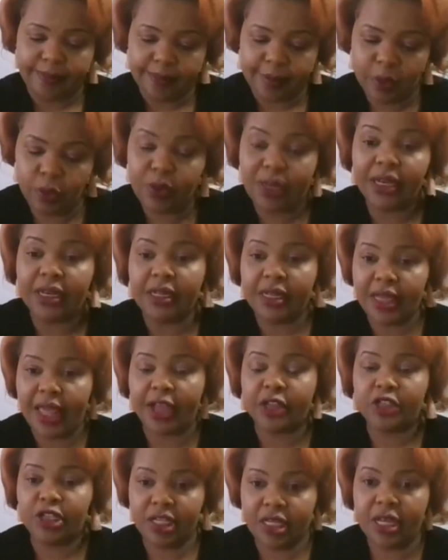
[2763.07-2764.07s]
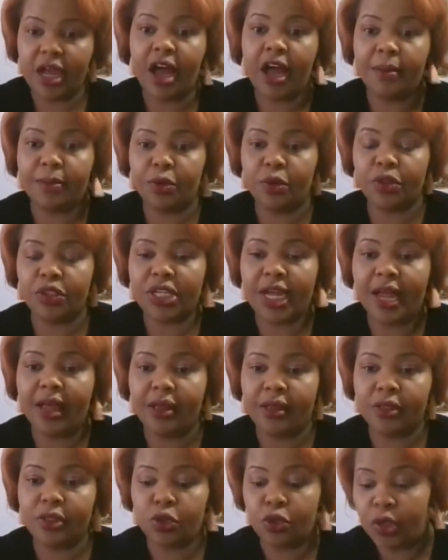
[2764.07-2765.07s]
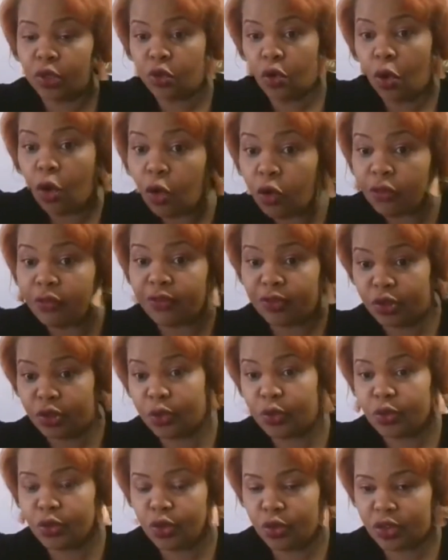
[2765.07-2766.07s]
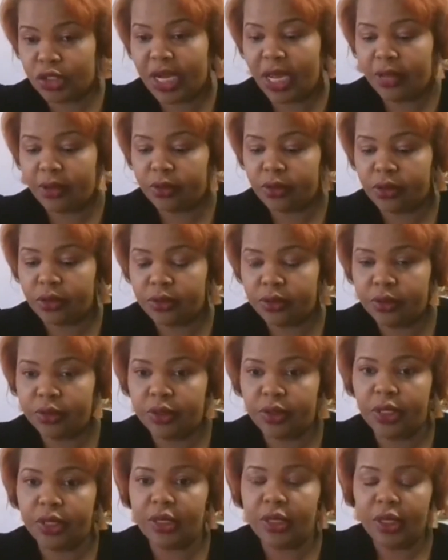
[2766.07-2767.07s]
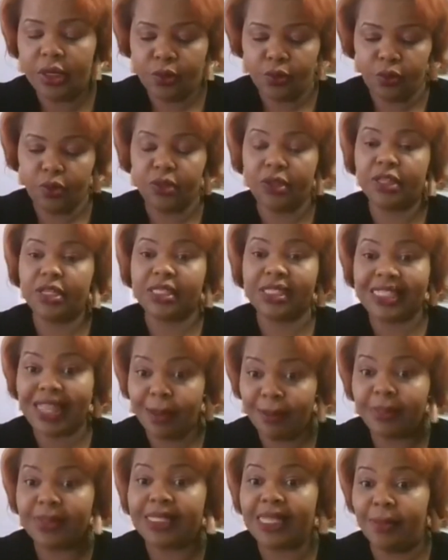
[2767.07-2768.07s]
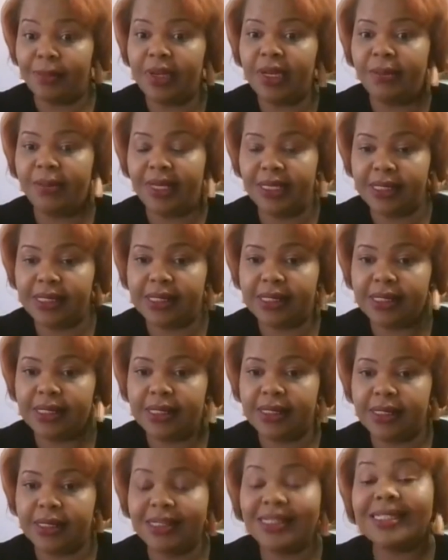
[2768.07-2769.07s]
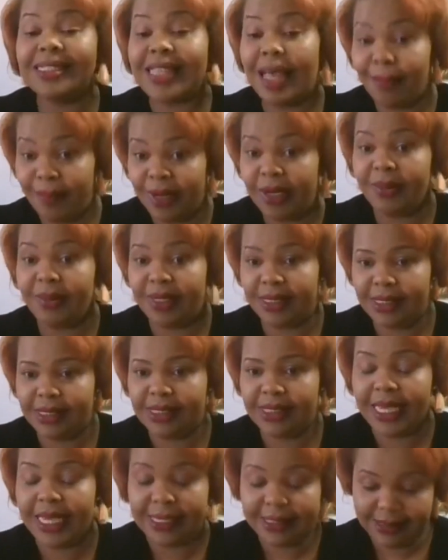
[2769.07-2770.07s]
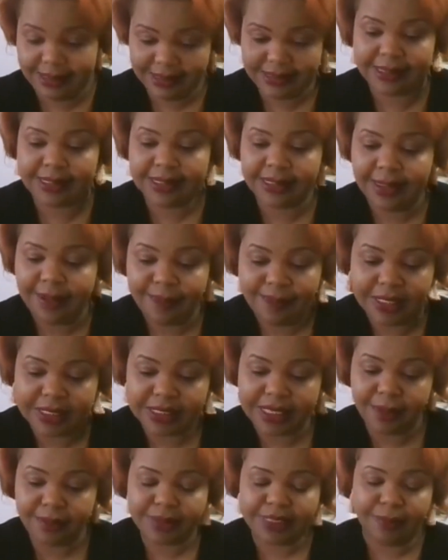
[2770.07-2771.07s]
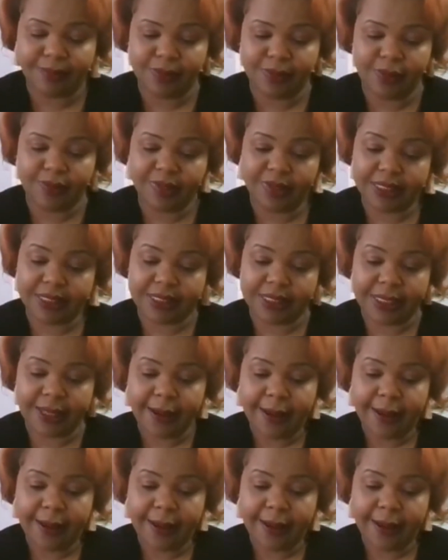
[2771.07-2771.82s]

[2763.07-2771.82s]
You can actually harm your child. You can overdose your child with some supplements. Supplements, yes, some supplements.